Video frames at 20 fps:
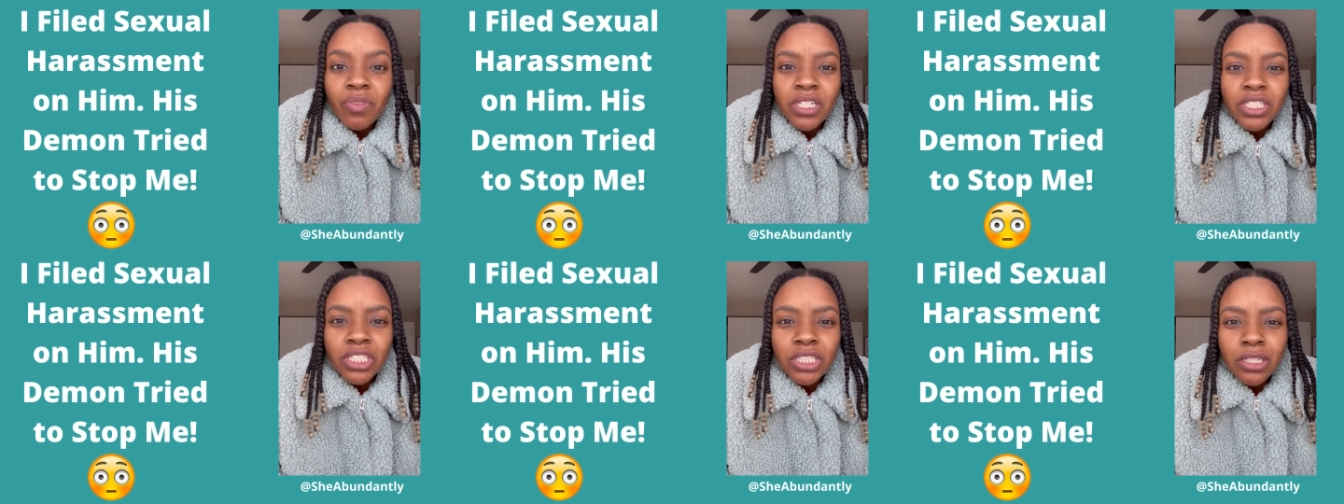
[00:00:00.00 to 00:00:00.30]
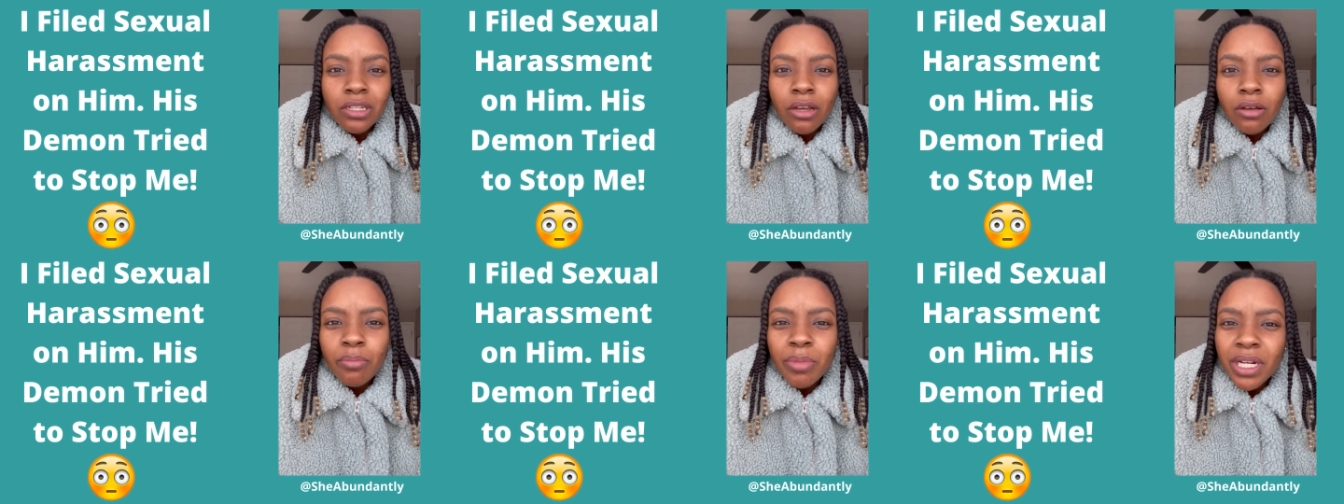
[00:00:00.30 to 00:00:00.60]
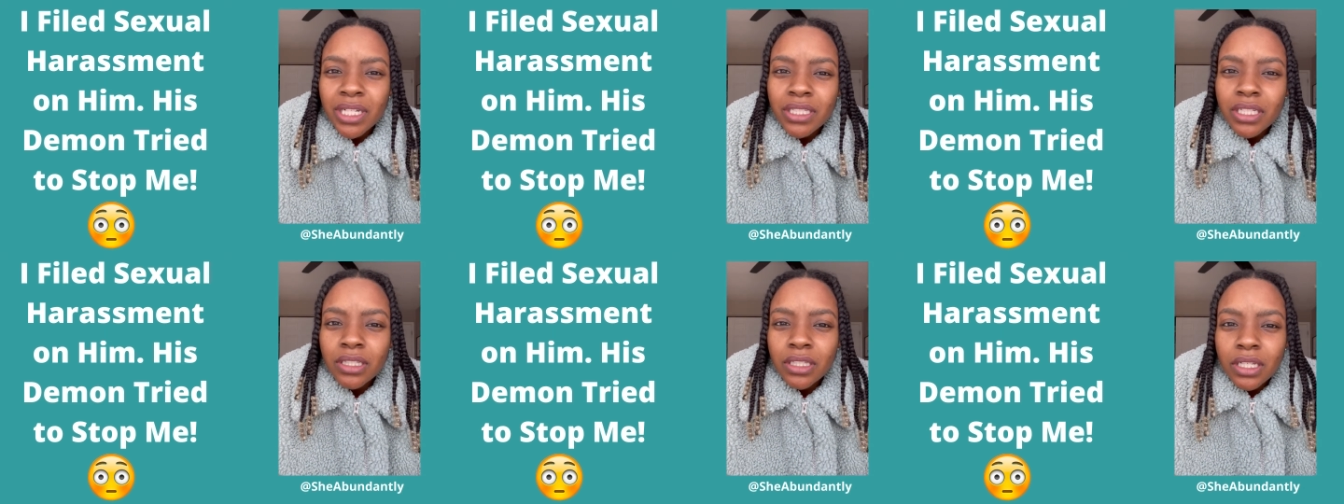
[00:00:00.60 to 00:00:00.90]
She
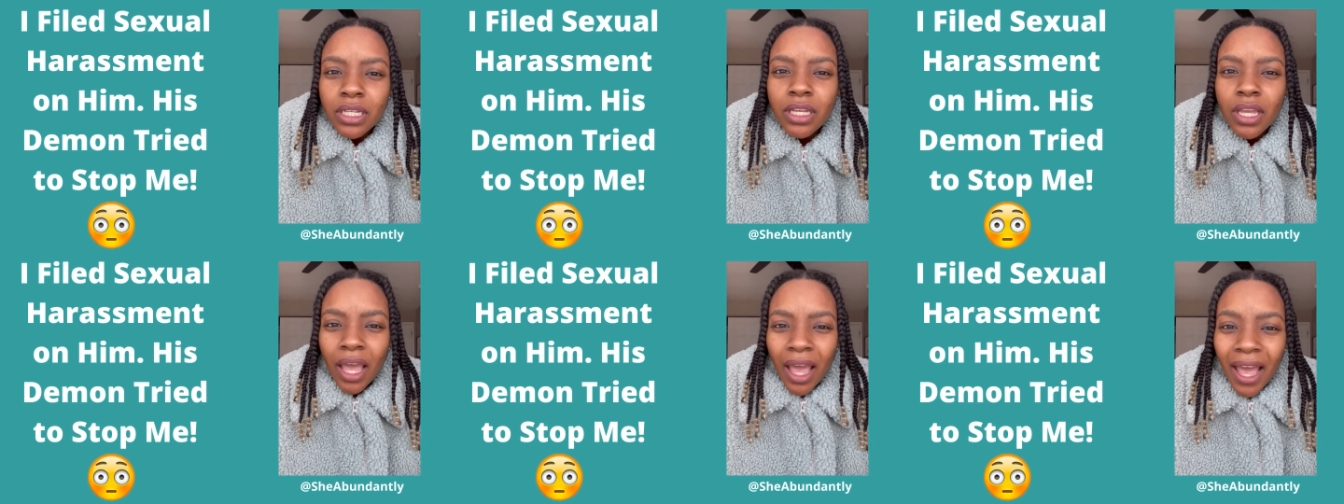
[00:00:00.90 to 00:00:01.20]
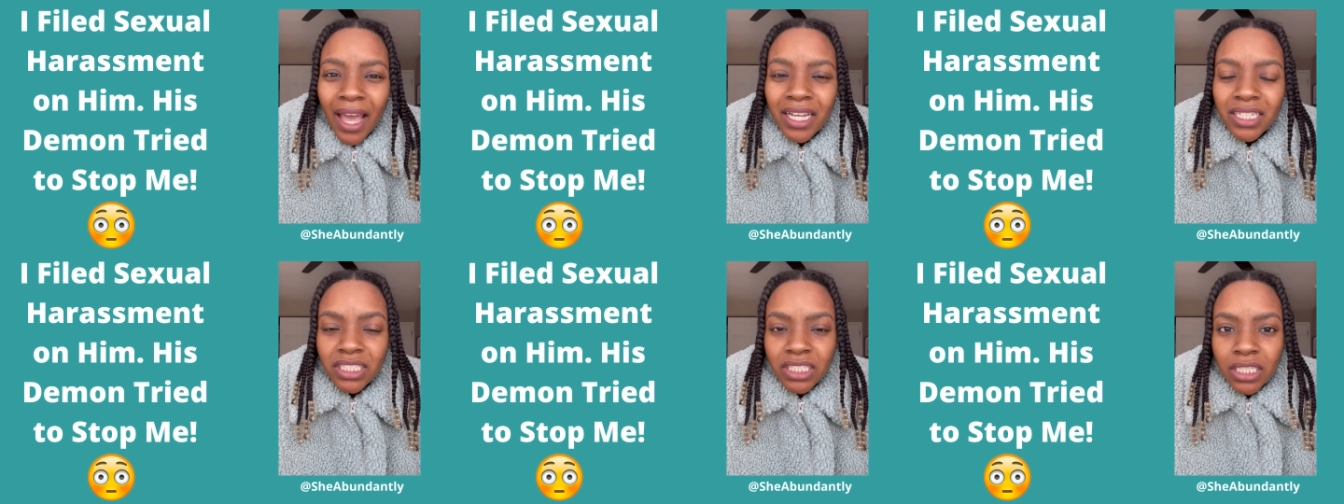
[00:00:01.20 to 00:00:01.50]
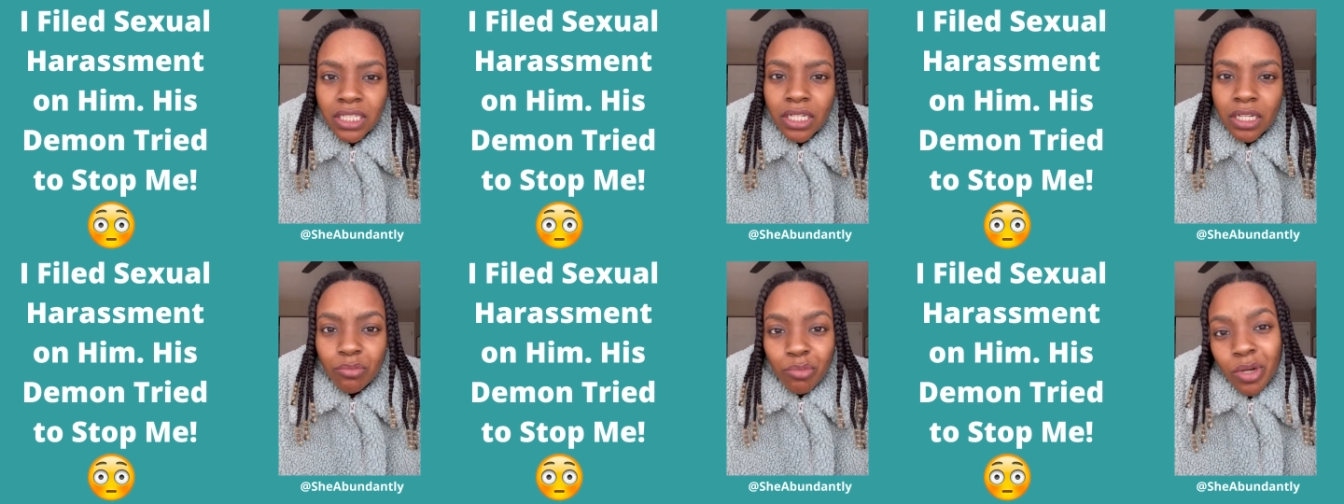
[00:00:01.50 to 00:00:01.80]
Abundantly at
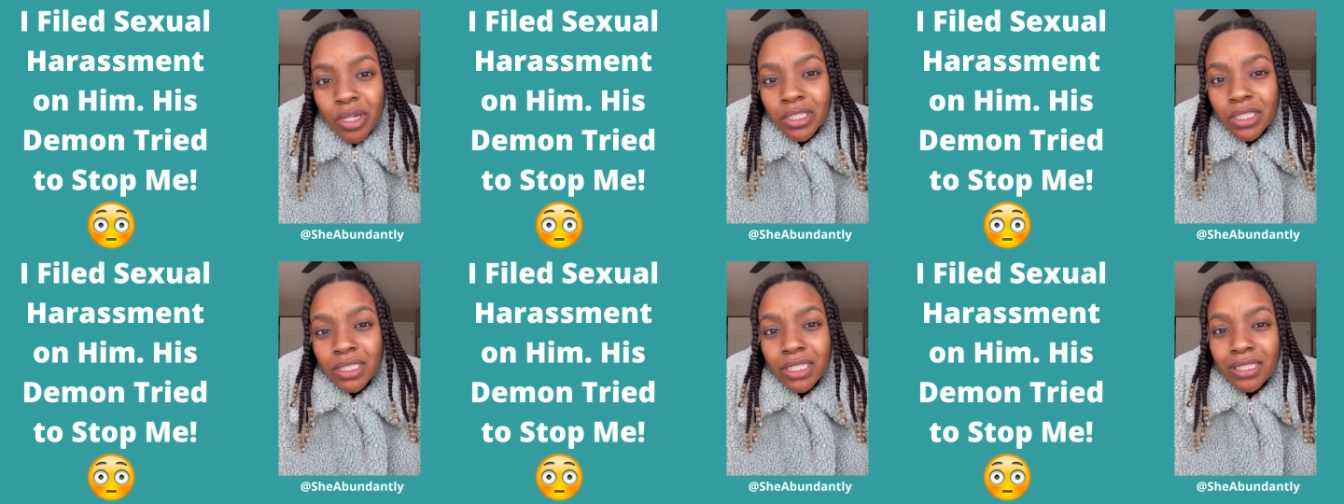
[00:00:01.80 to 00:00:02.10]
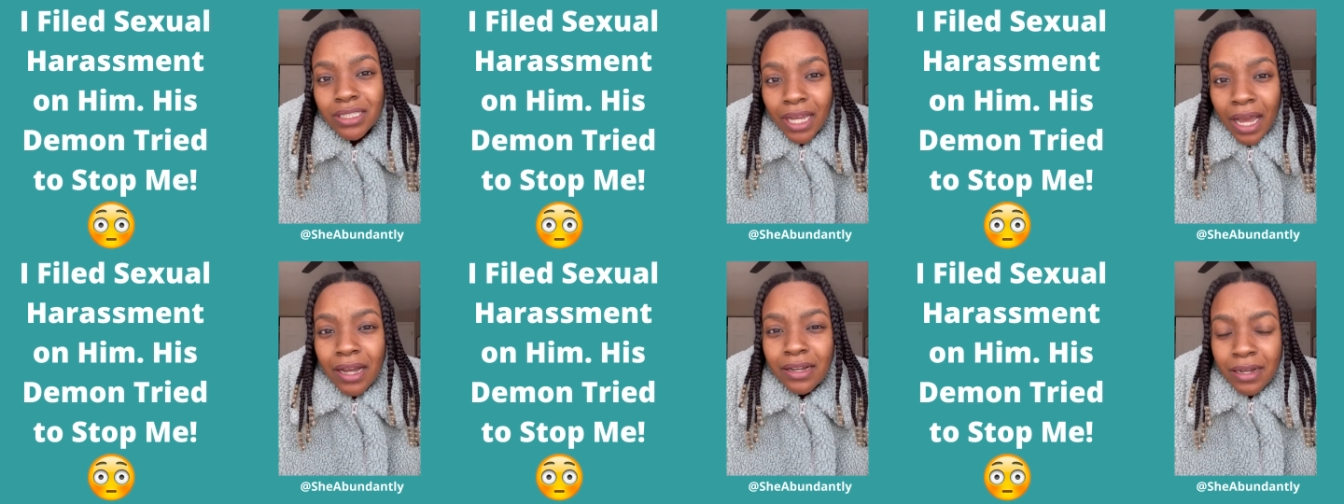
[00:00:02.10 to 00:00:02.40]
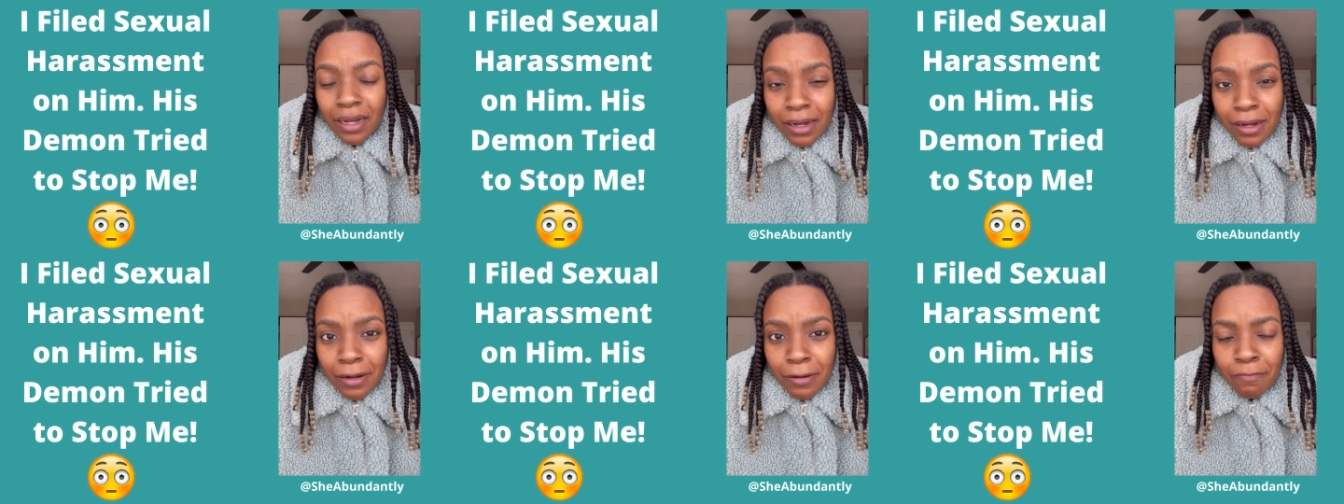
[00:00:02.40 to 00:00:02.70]

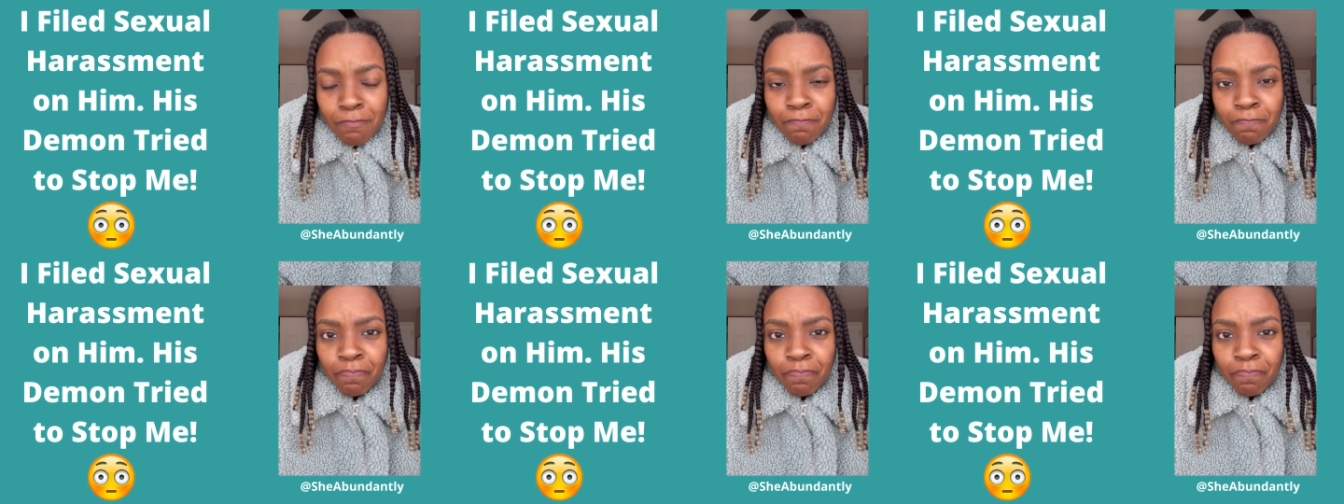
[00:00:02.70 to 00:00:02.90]
SheAbundantly.com.